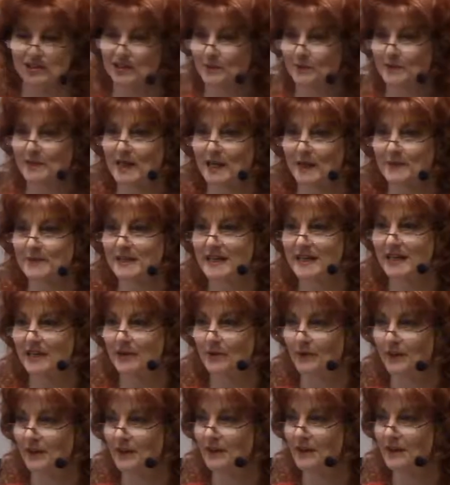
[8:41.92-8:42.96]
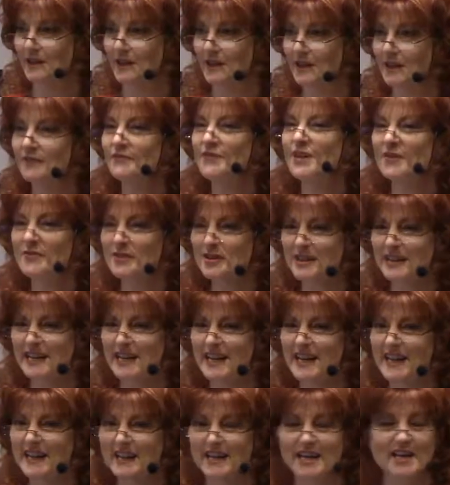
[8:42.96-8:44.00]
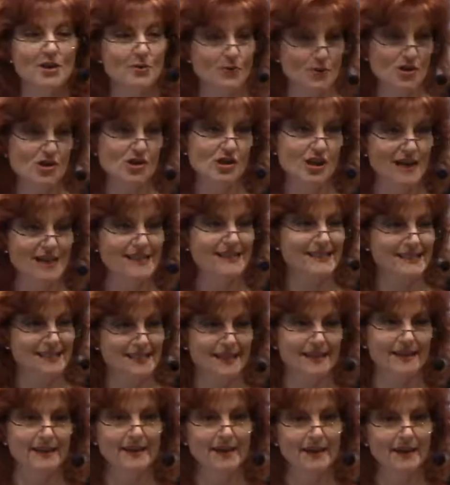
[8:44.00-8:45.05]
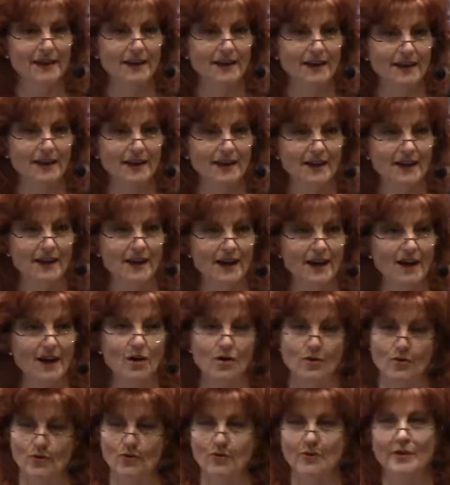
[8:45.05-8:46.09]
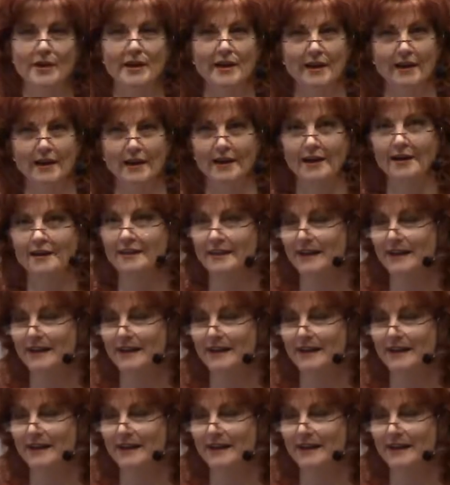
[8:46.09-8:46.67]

sometimes, can't we? Have you ever said anything you wish you hadn't said? Oh yeah,